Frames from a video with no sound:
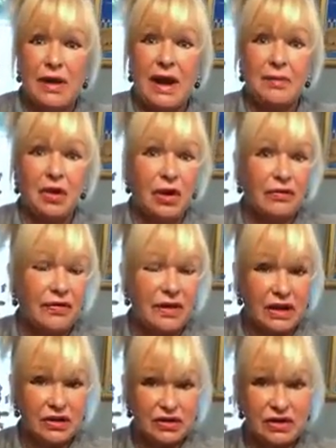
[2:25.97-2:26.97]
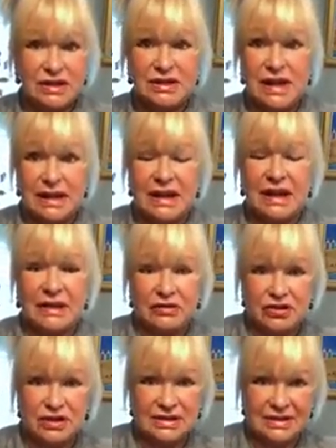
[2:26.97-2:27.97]
And when I'm golfing, I usually take an
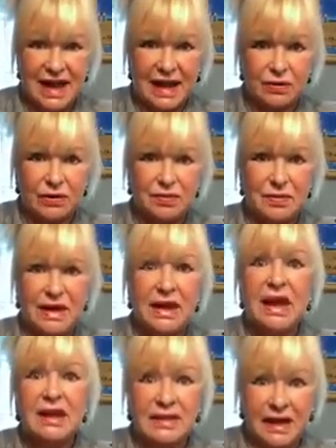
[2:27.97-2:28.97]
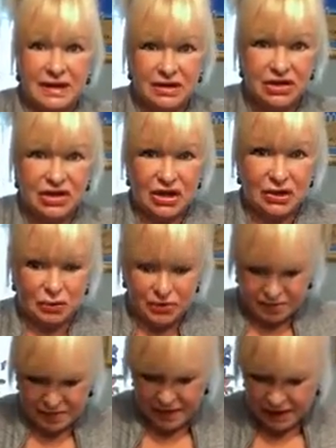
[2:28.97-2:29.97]
energy snack with me that I can share
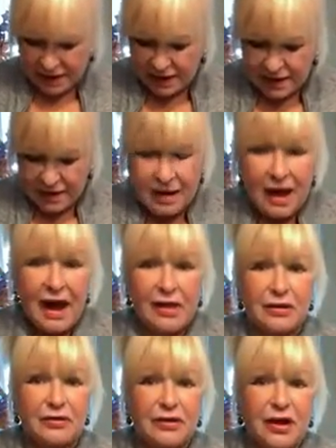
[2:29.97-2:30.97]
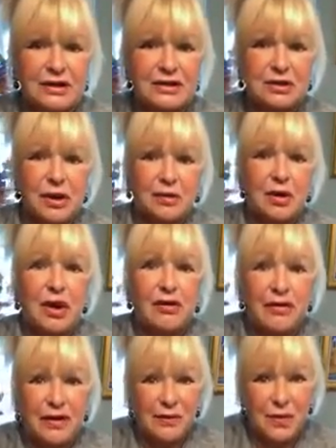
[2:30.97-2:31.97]
with my other friends who I'm
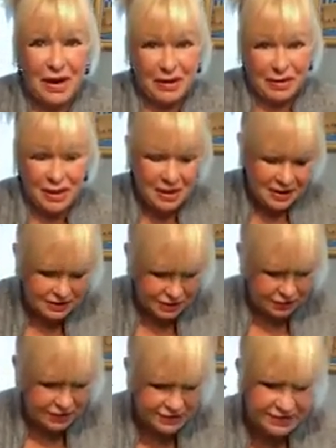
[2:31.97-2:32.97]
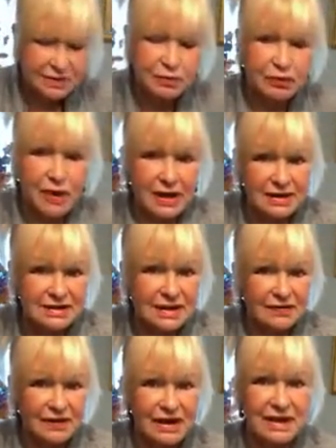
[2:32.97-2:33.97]
golfing with. So this is
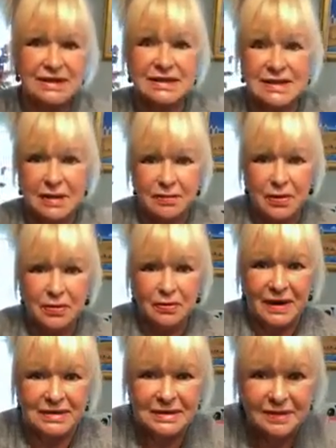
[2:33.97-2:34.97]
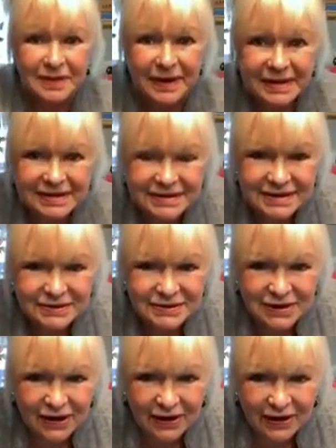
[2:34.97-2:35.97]
relatively simple recipe. Let's see
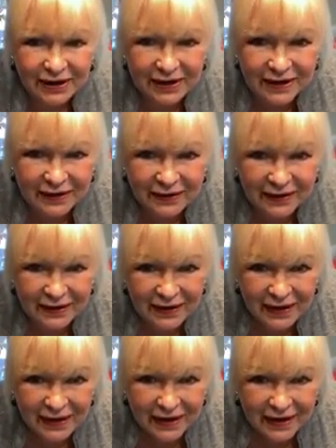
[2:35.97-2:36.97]
who's all on here.